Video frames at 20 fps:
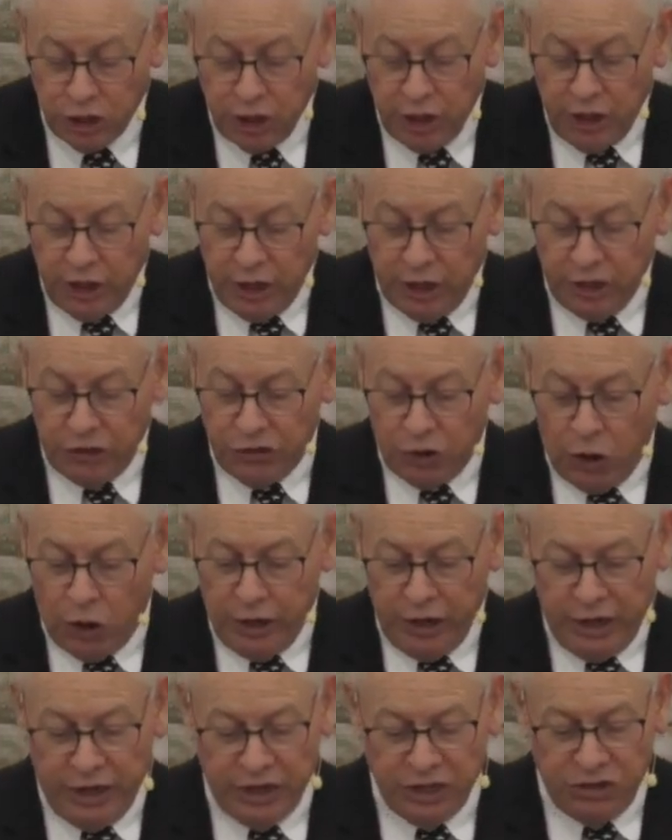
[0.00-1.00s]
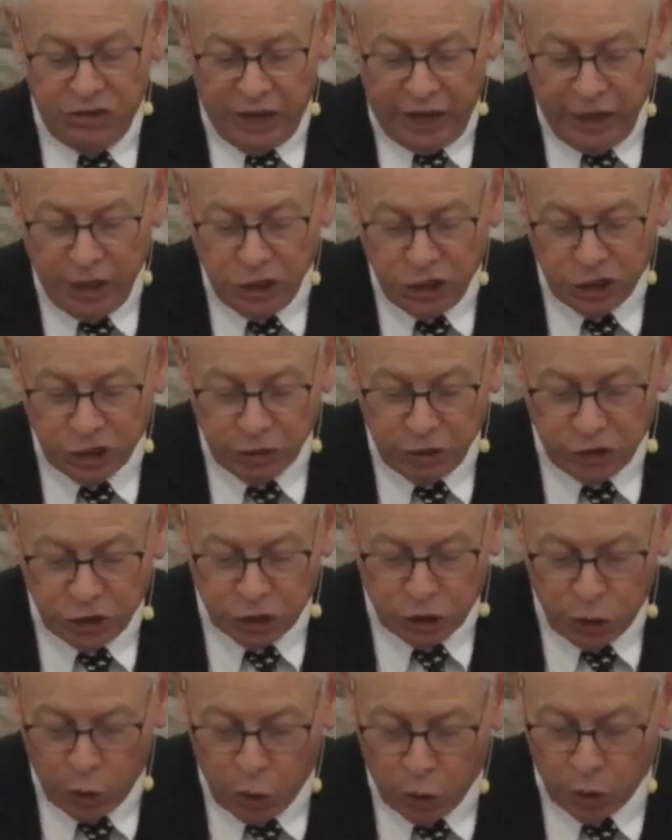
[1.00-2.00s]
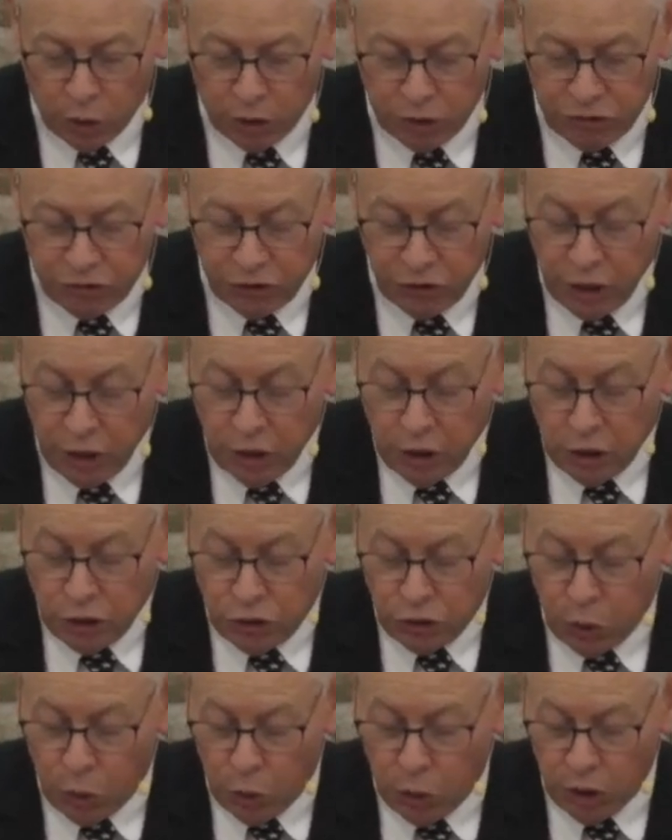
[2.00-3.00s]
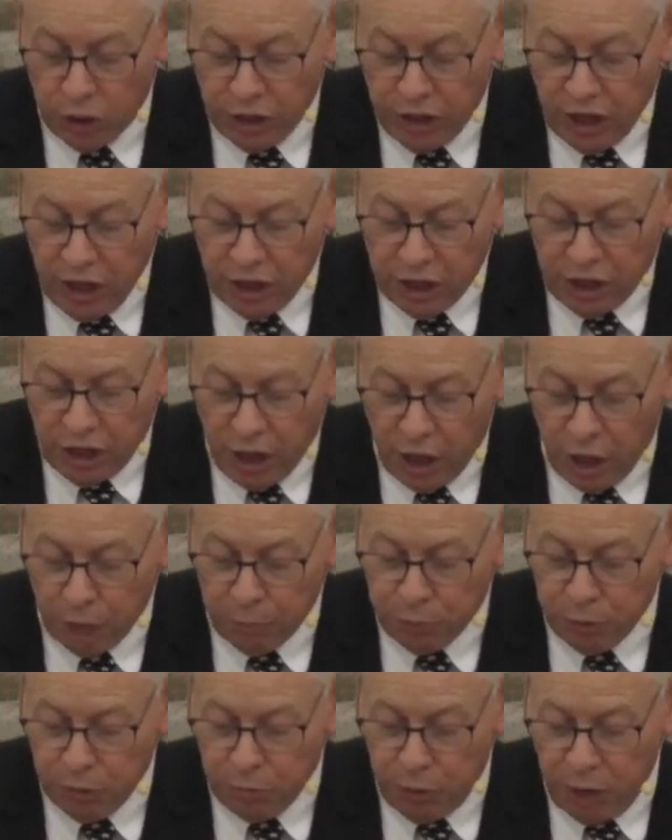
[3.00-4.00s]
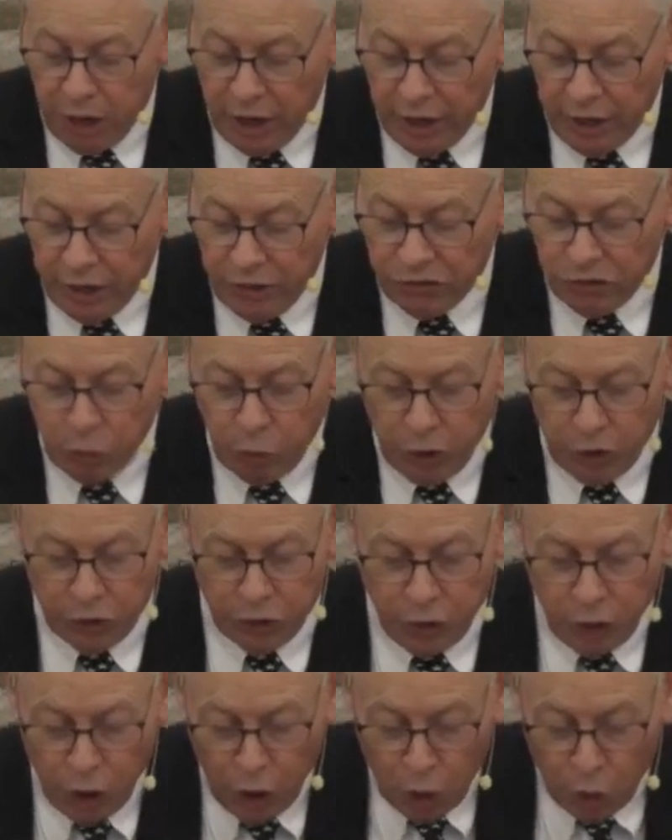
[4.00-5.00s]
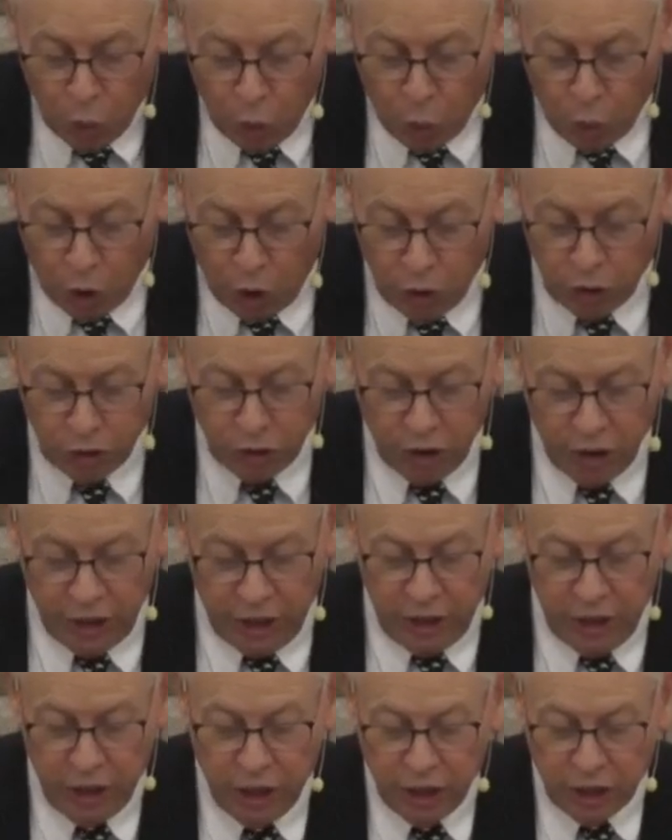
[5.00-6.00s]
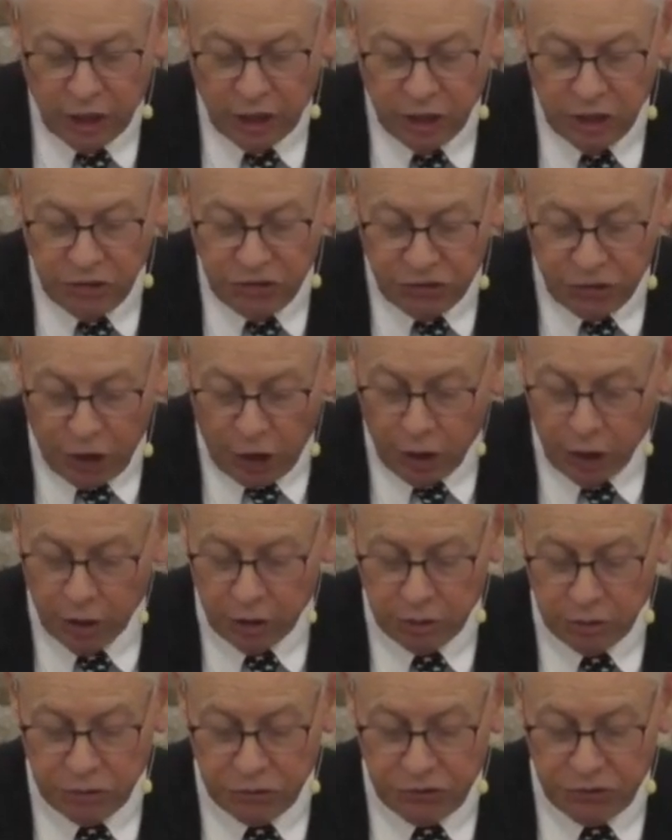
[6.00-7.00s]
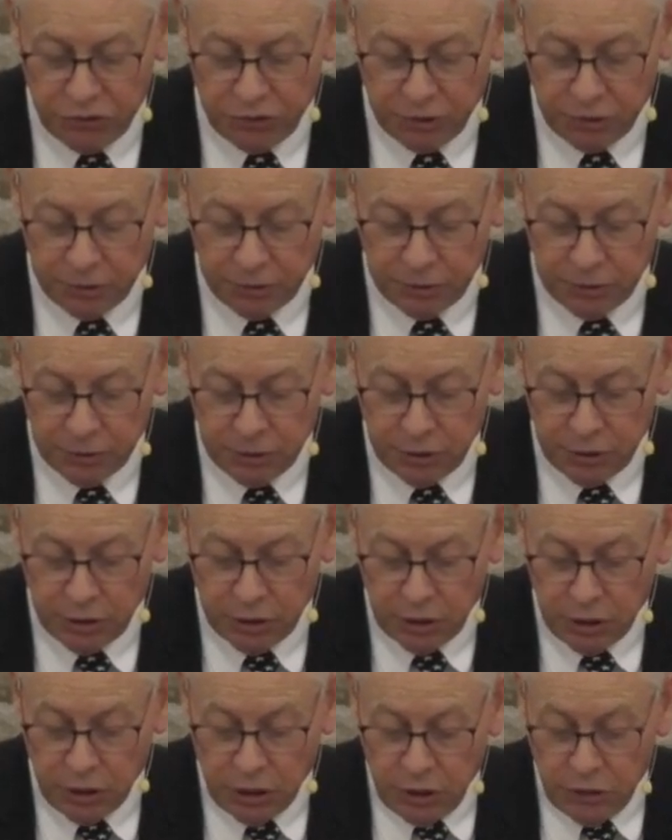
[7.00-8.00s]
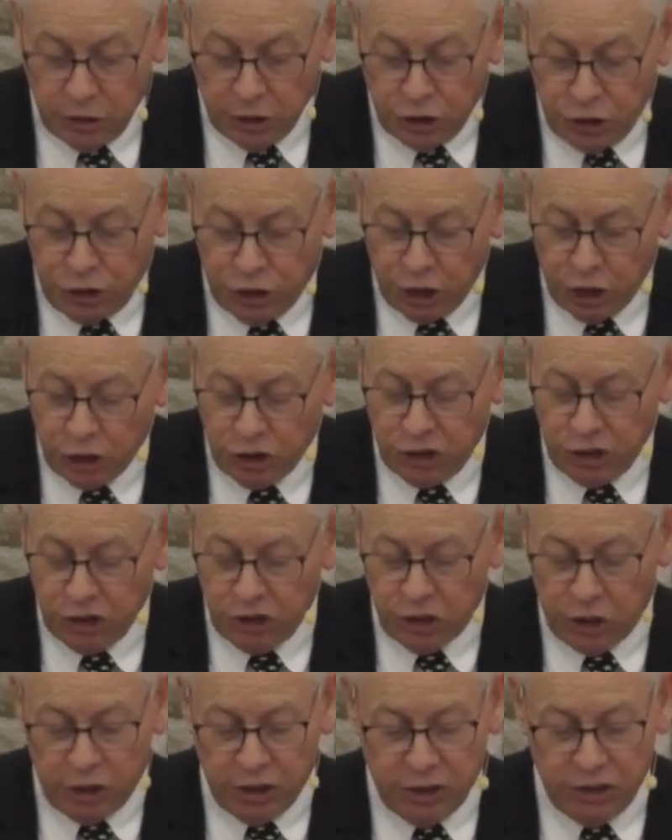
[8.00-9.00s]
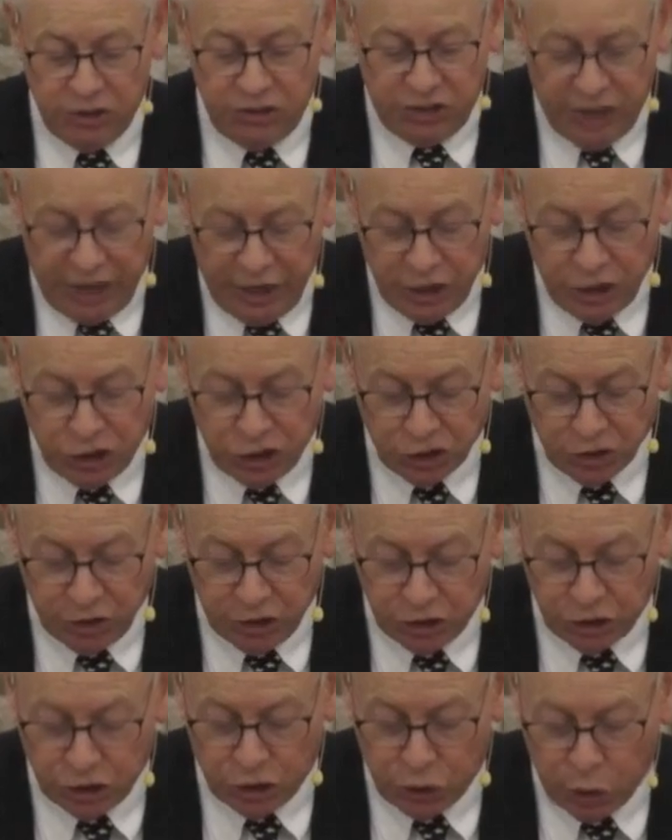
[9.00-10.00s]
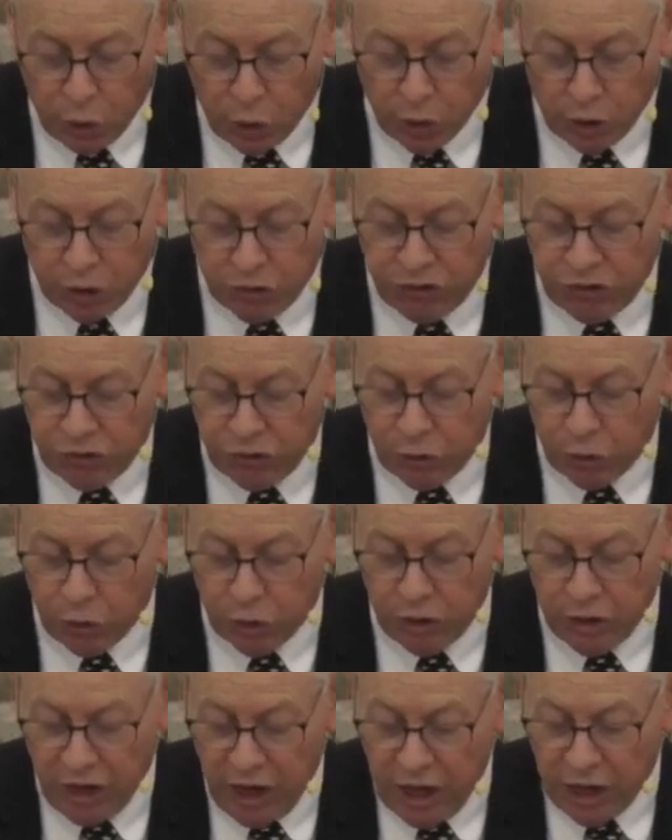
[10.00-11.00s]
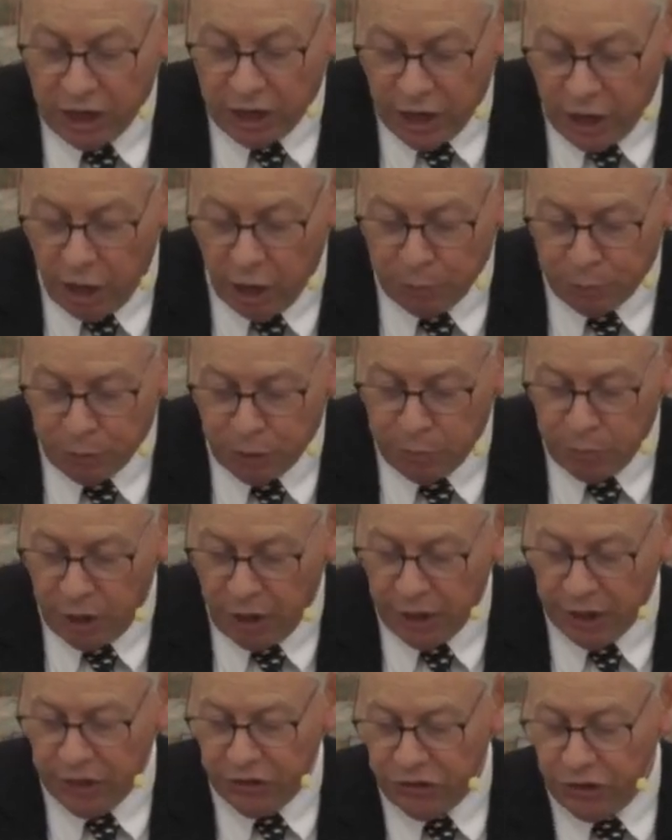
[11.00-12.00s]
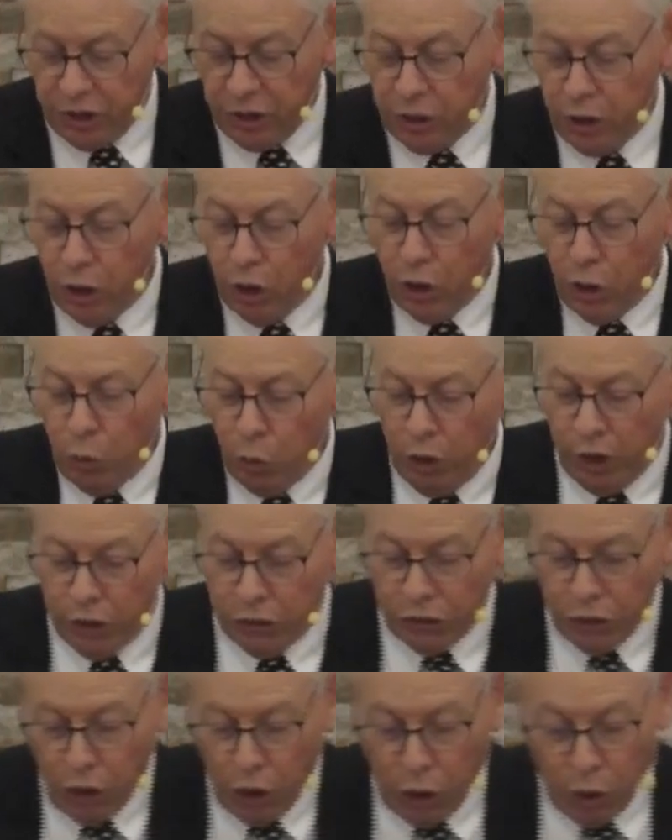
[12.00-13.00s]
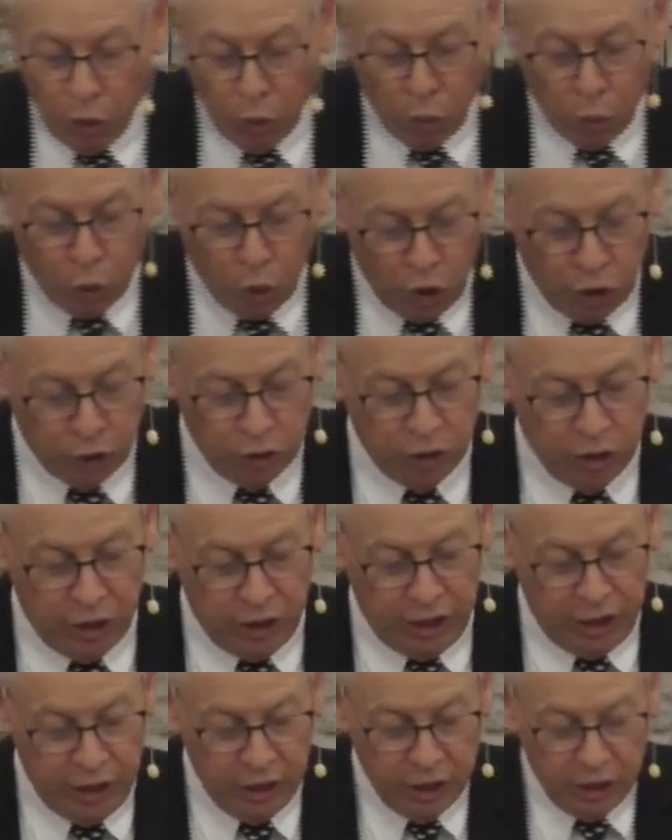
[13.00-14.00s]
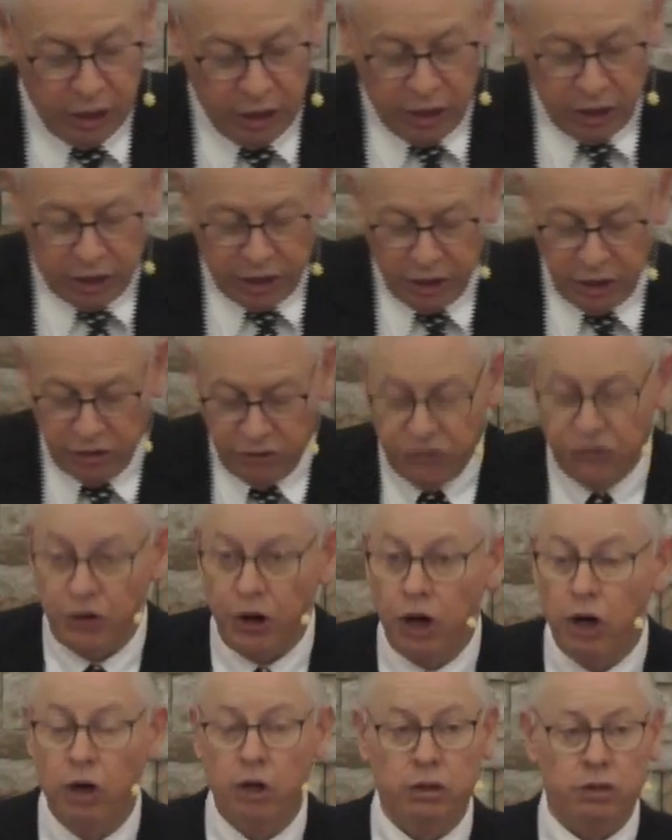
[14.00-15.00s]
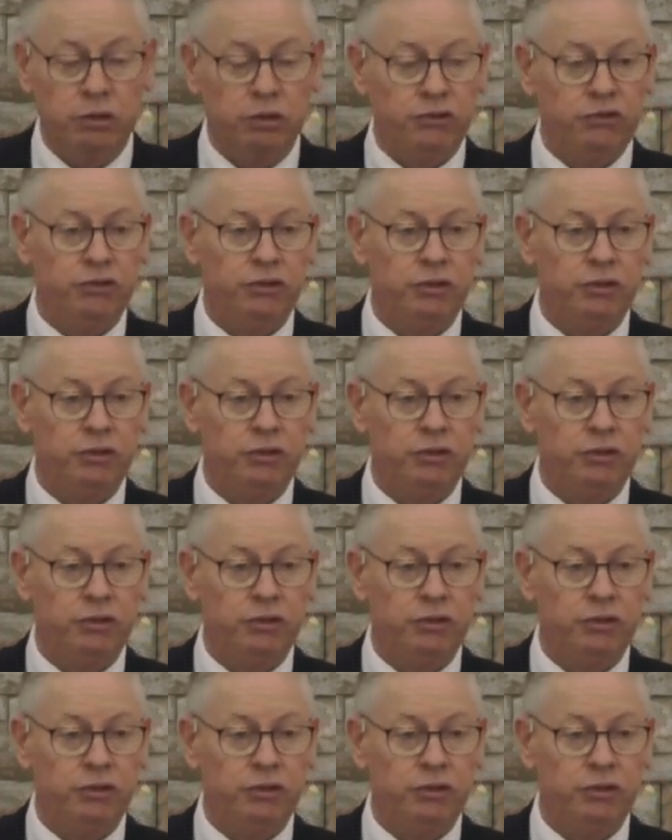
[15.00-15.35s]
is on a dangerous course toward compromise with worldly concerns the church is on a dangerous course toward compromising with worldly concerns.